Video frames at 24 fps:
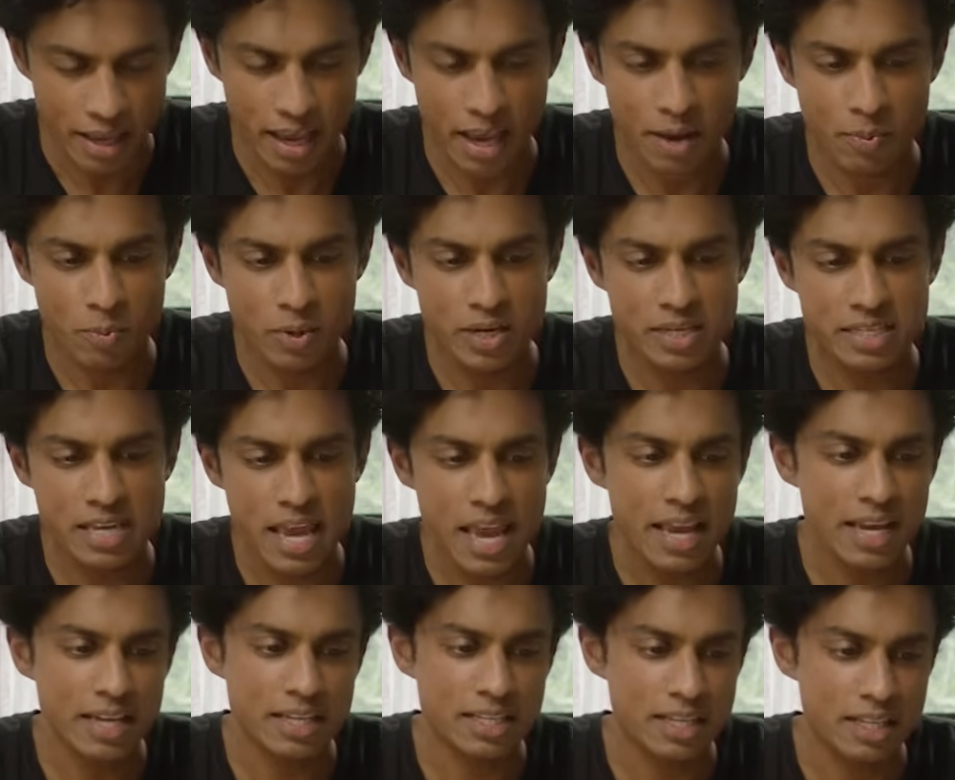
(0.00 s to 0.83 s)
and we
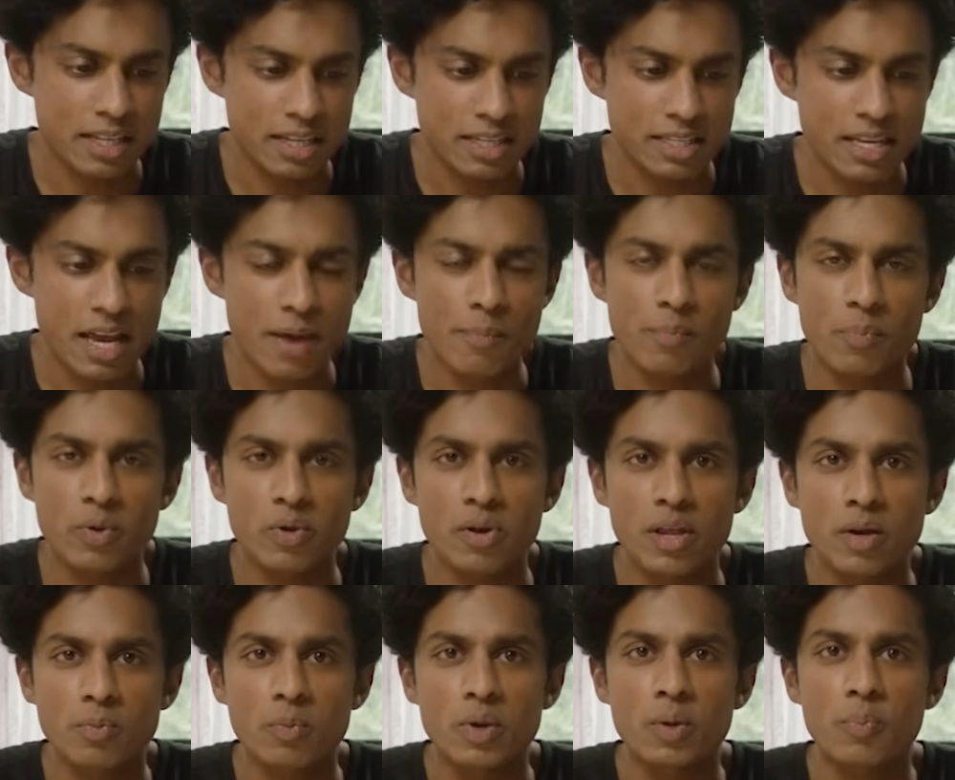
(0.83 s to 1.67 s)
take it to the temple
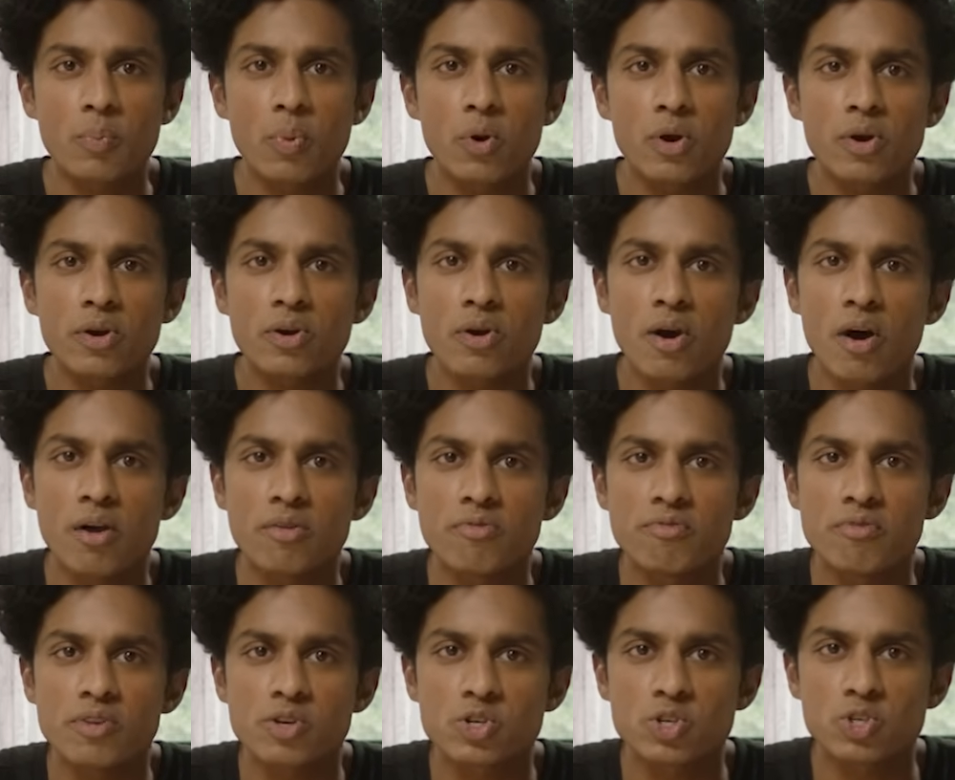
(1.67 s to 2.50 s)
and we put it
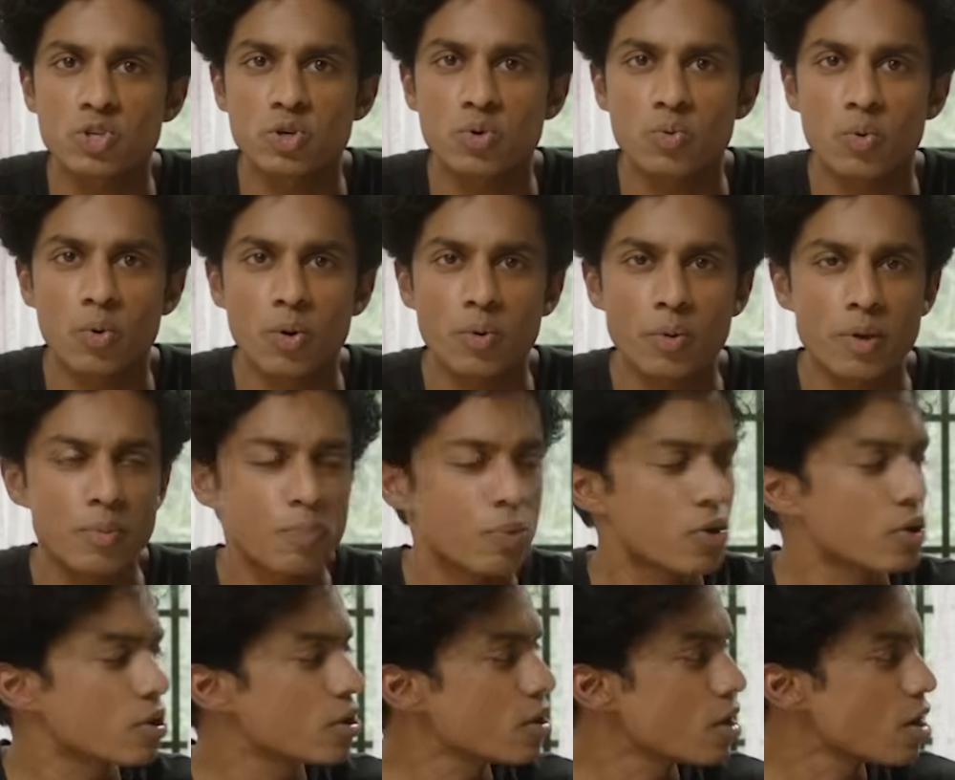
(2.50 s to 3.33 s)
on Vishnu, or we
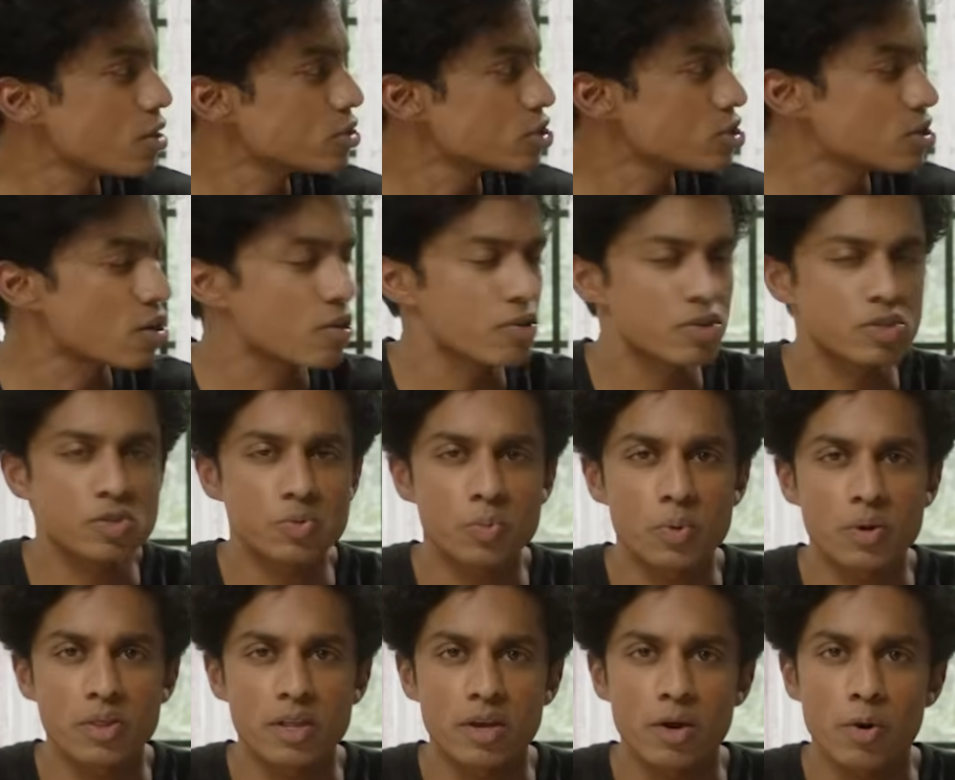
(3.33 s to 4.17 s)
put it on
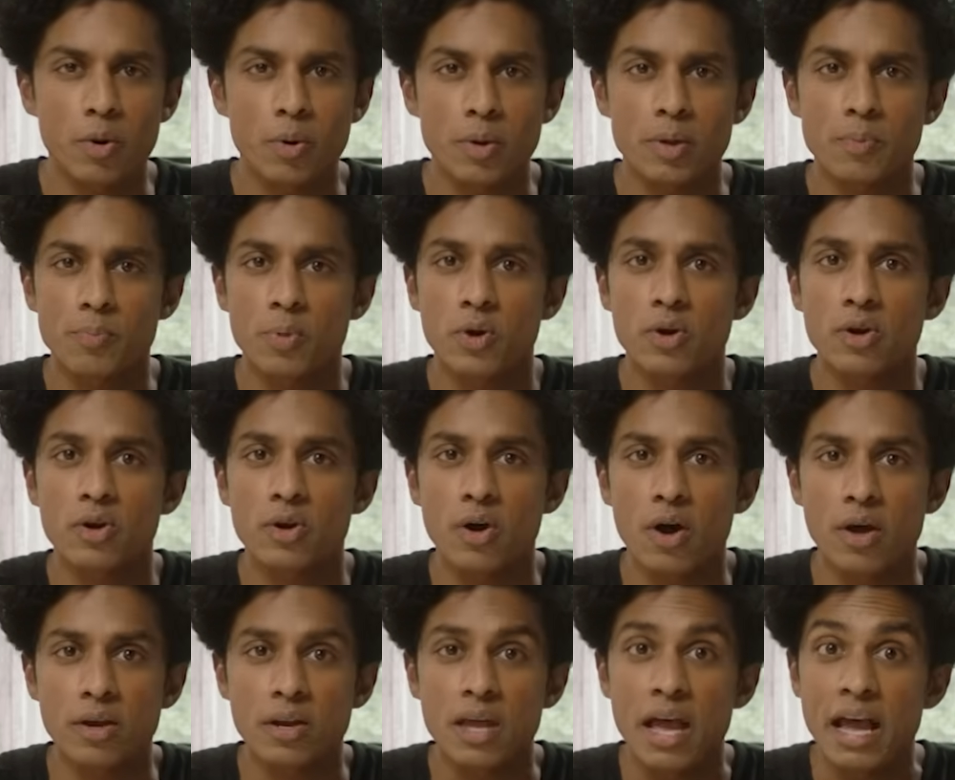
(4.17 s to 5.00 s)
Saraswati, or we put it
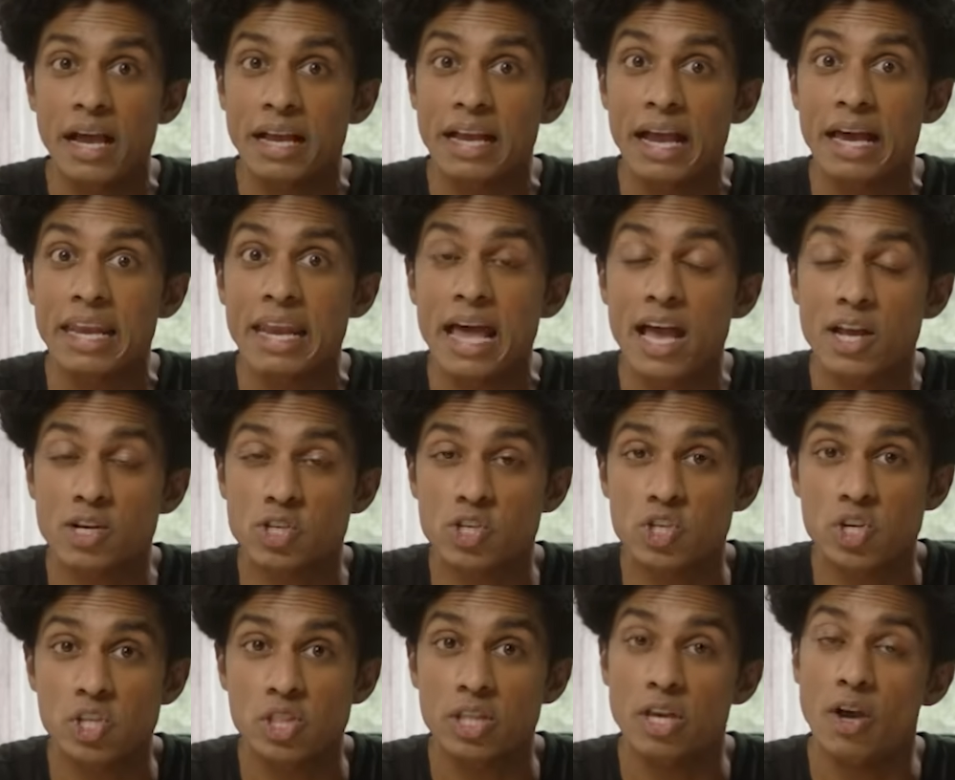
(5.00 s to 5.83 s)
on
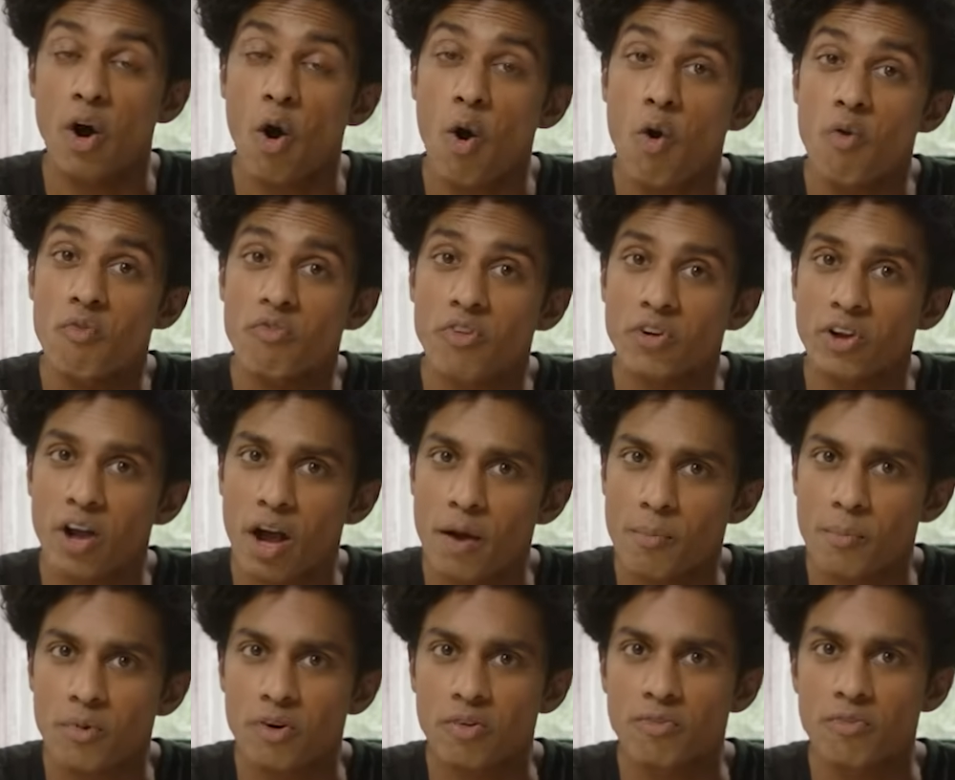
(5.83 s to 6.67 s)
Ganesh, the
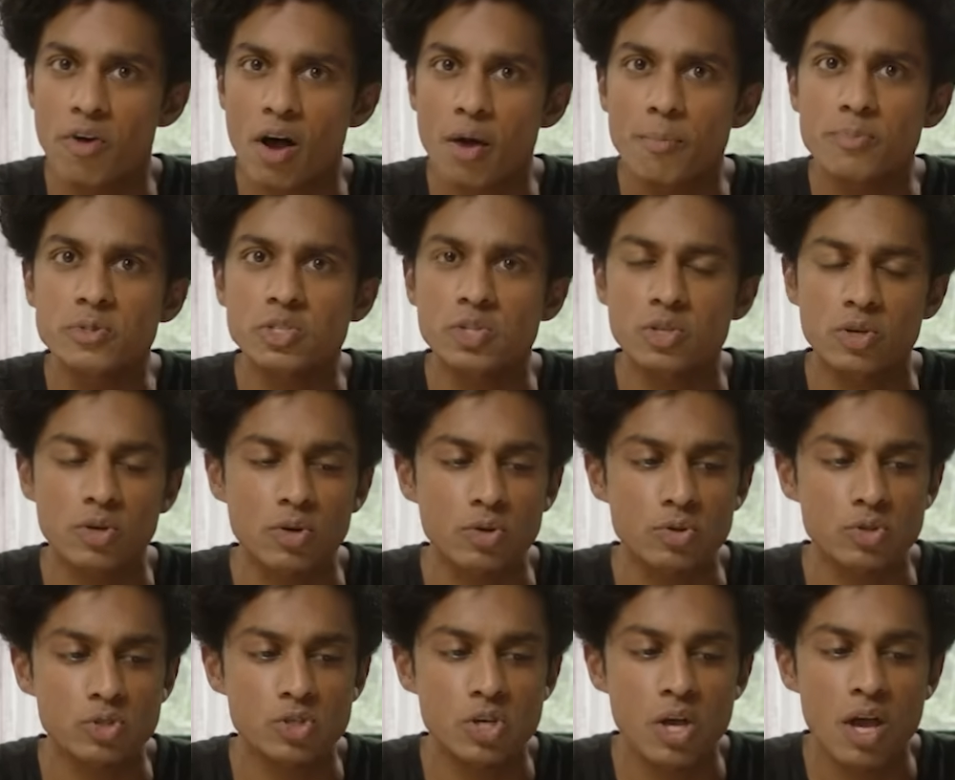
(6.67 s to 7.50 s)
overcomer of
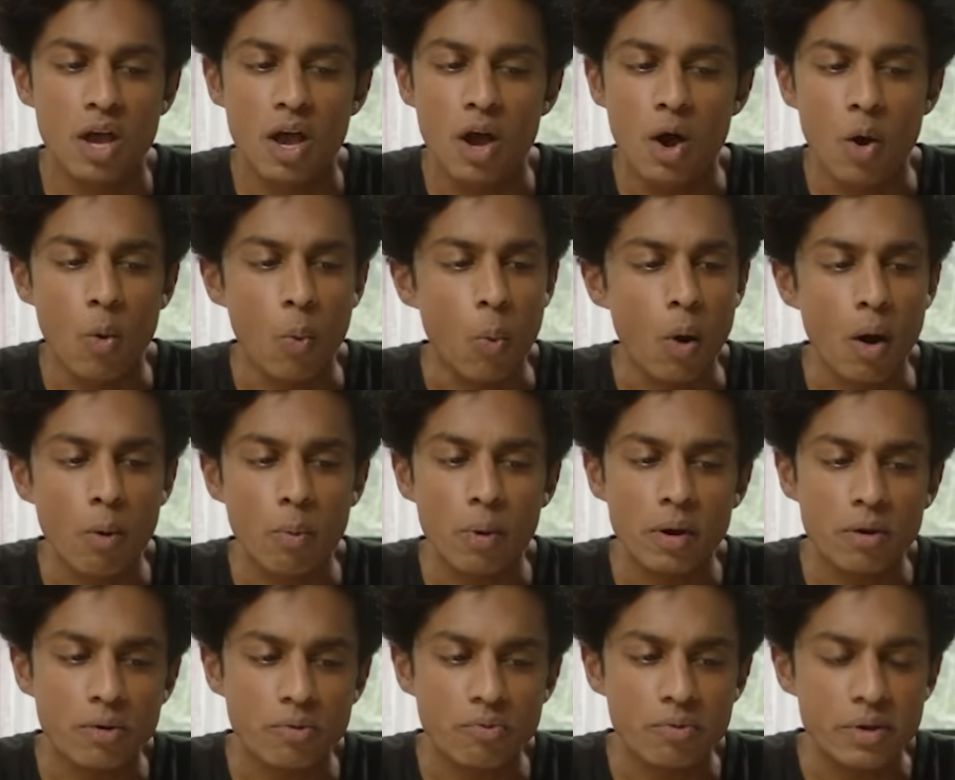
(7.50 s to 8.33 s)
obstacles, what
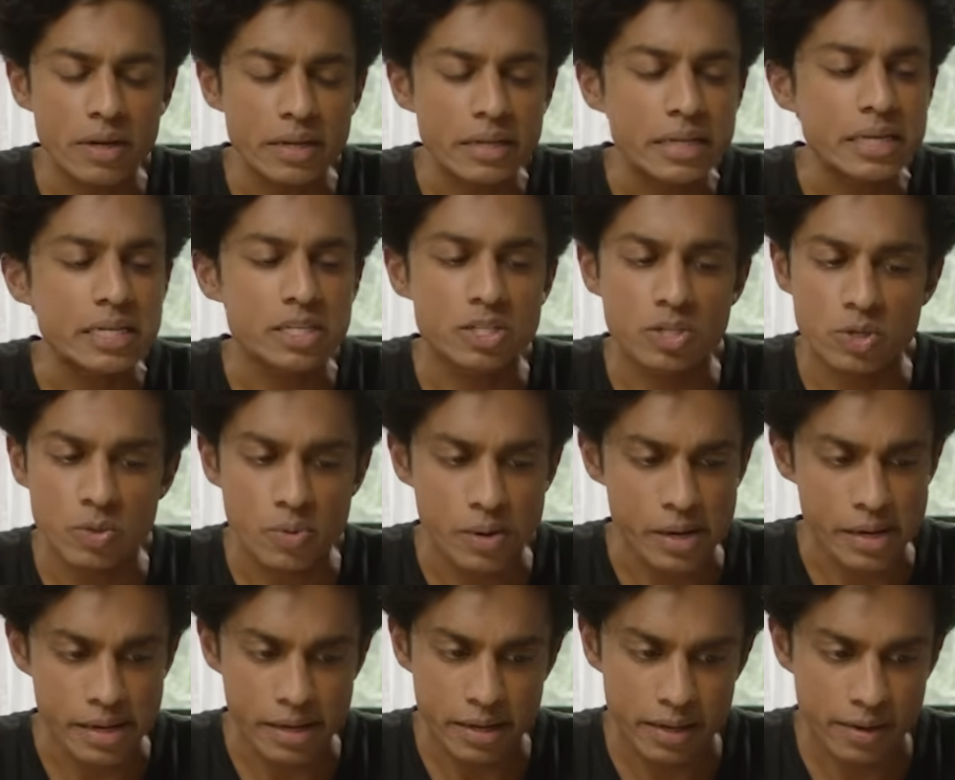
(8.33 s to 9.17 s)
we're really
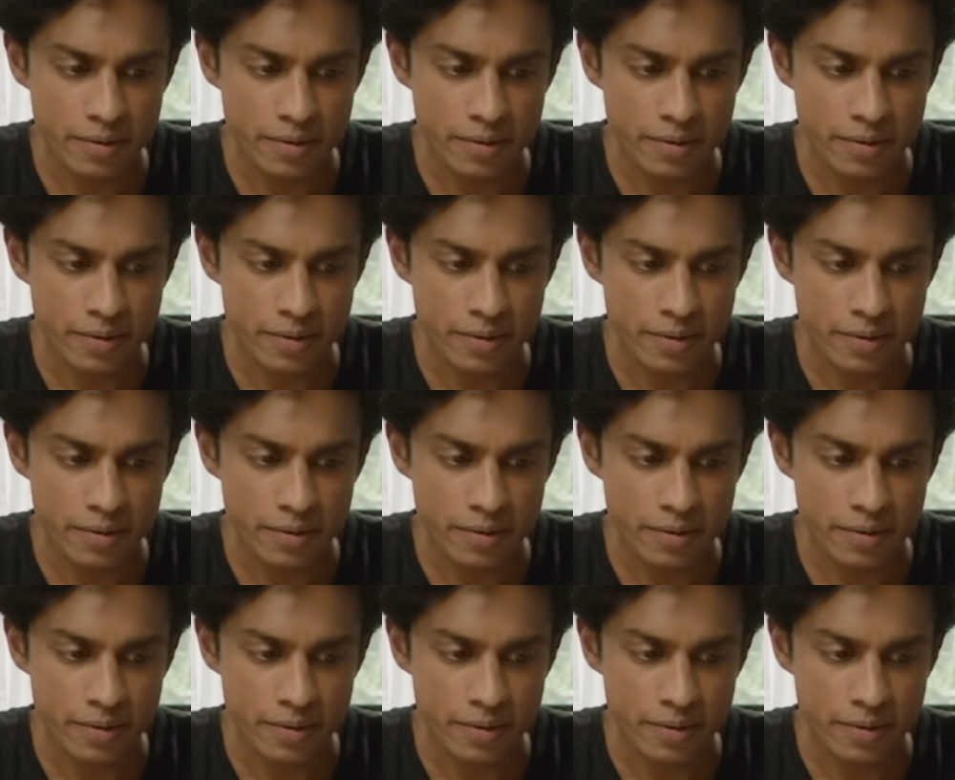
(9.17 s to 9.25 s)
doing